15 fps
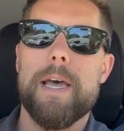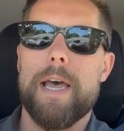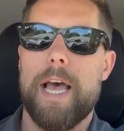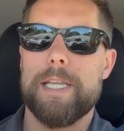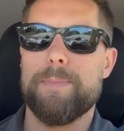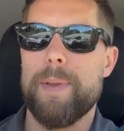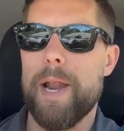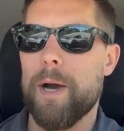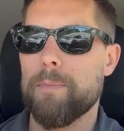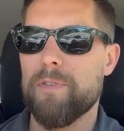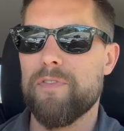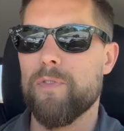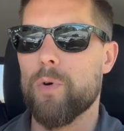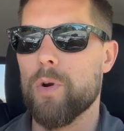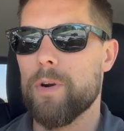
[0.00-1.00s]
has been out
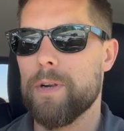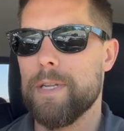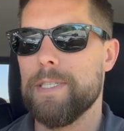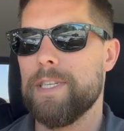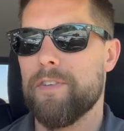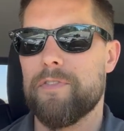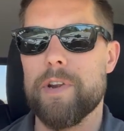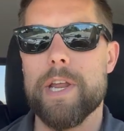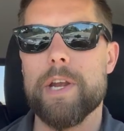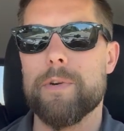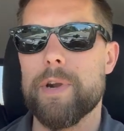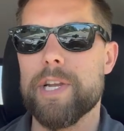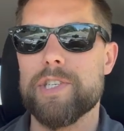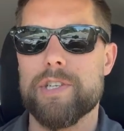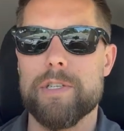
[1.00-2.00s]
before in different
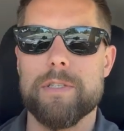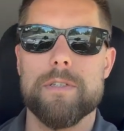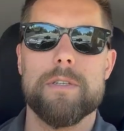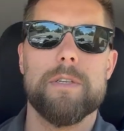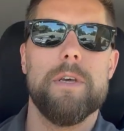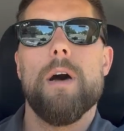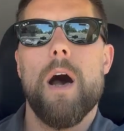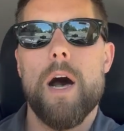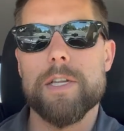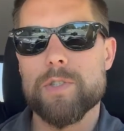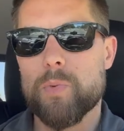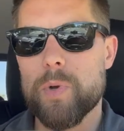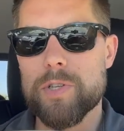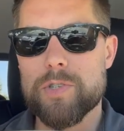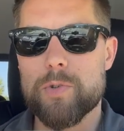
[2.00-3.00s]
iterations. Hans
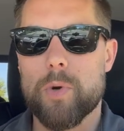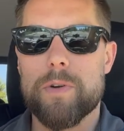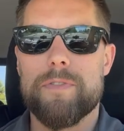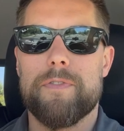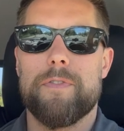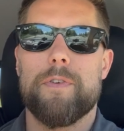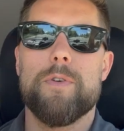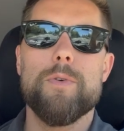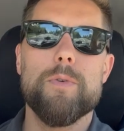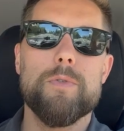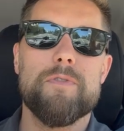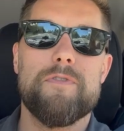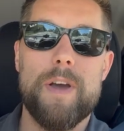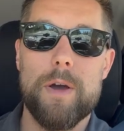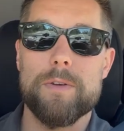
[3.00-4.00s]
Wilsdorf,
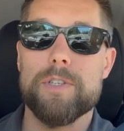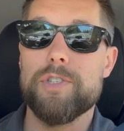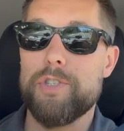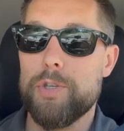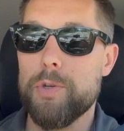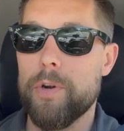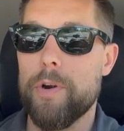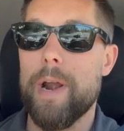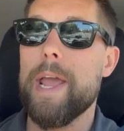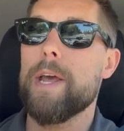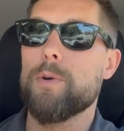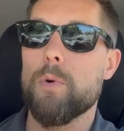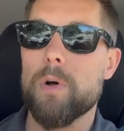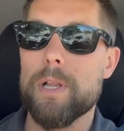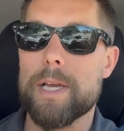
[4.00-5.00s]
who founded Tudor
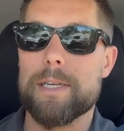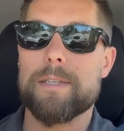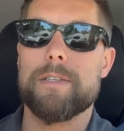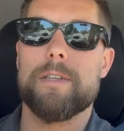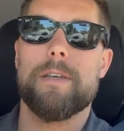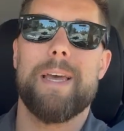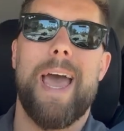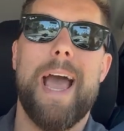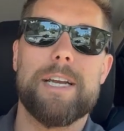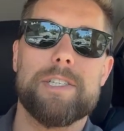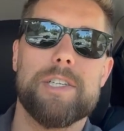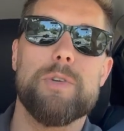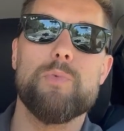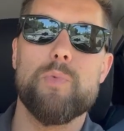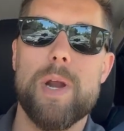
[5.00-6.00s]
and Rolex,
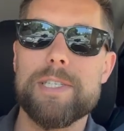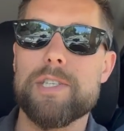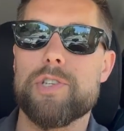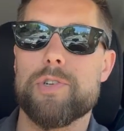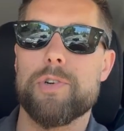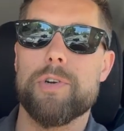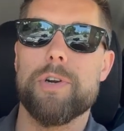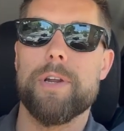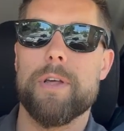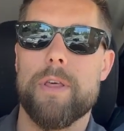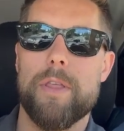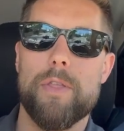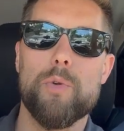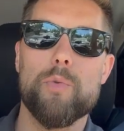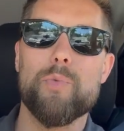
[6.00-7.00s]
actually registered
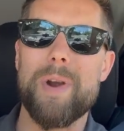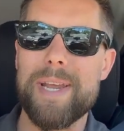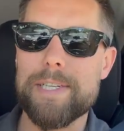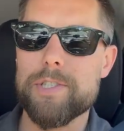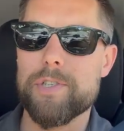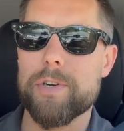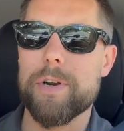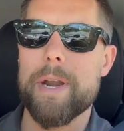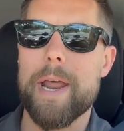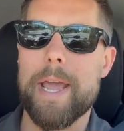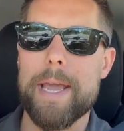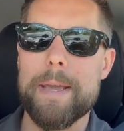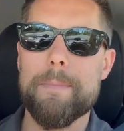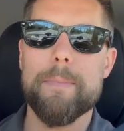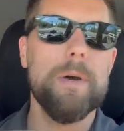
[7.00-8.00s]
the Ranger
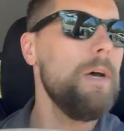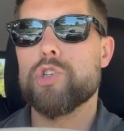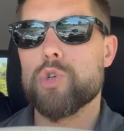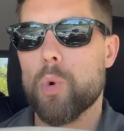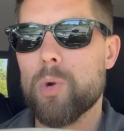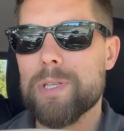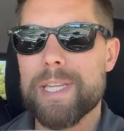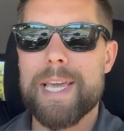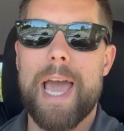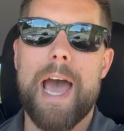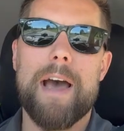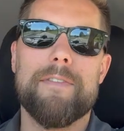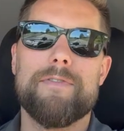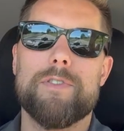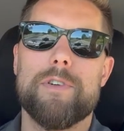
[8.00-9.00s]
name shortly
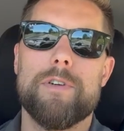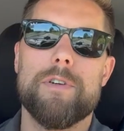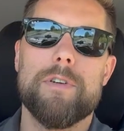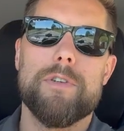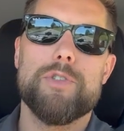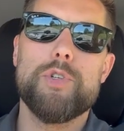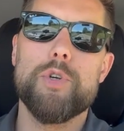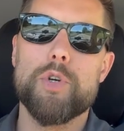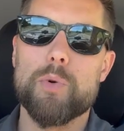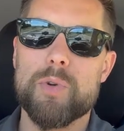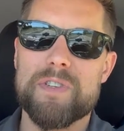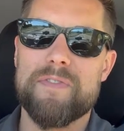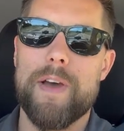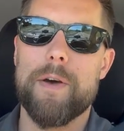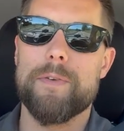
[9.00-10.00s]
after Tudor
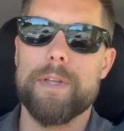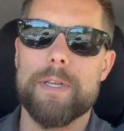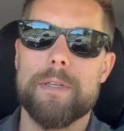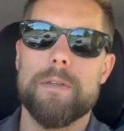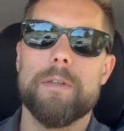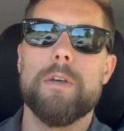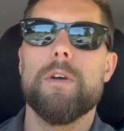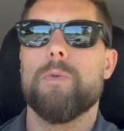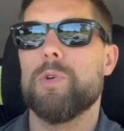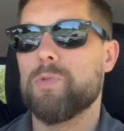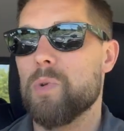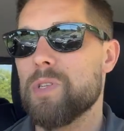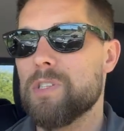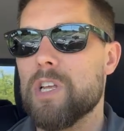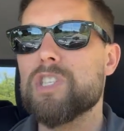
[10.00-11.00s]
was founded, which
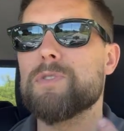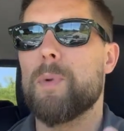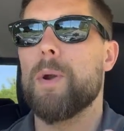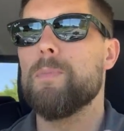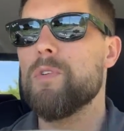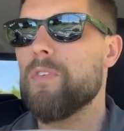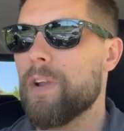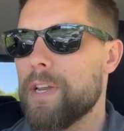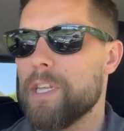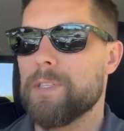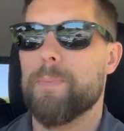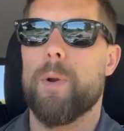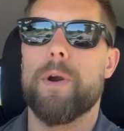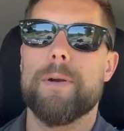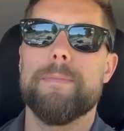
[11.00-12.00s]
was a smart move on his
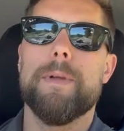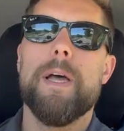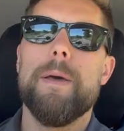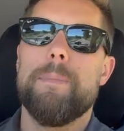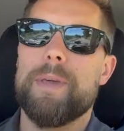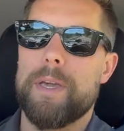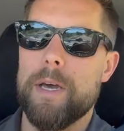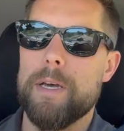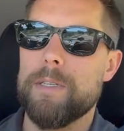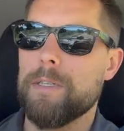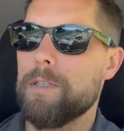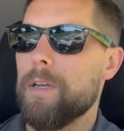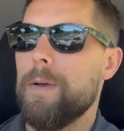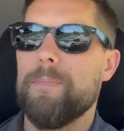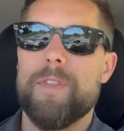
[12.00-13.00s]
part,
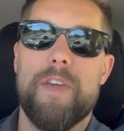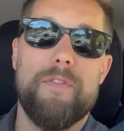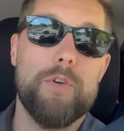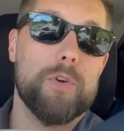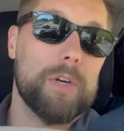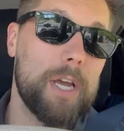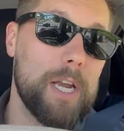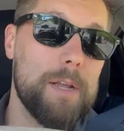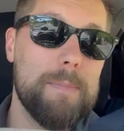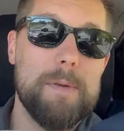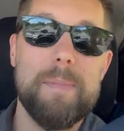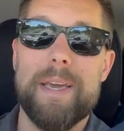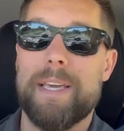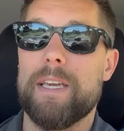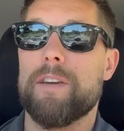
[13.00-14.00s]
because if you're gonna be
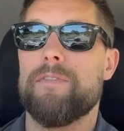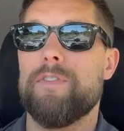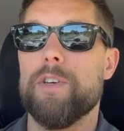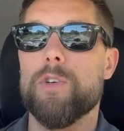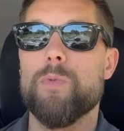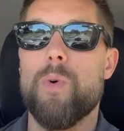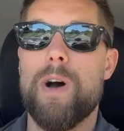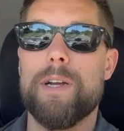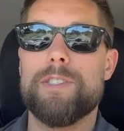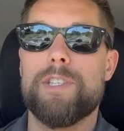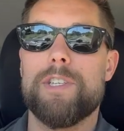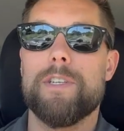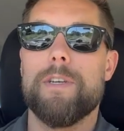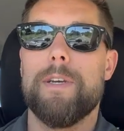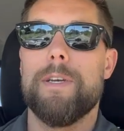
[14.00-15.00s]
making a field watch,